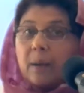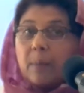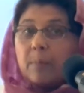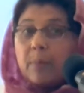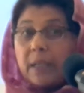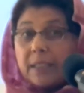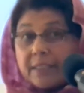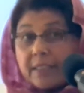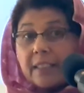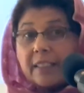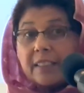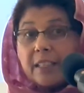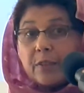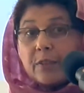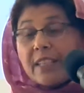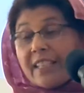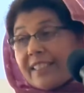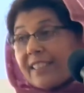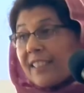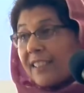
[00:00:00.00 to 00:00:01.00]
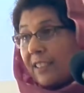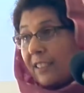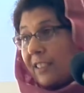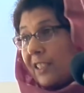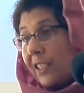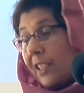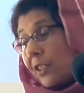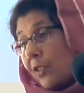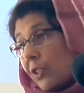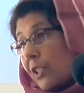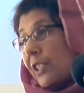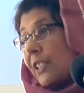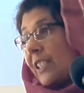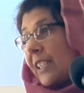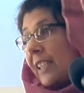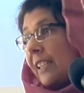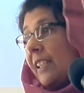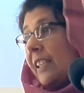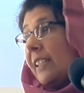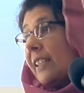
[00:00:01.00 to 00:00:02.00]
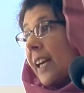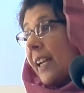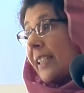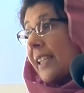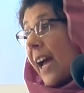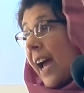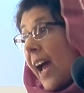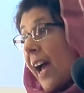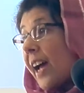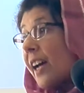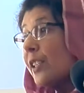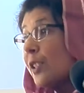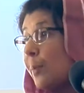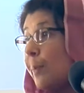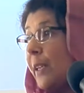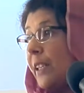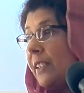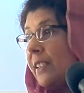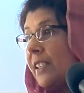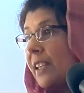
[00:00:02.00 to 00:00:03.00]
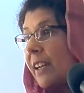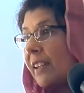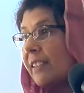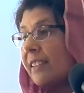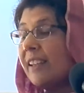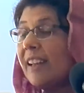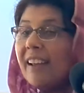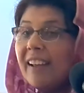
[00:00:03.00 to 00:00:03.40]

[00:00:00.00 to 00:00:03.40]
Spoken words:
But the research, interestingly, that has been done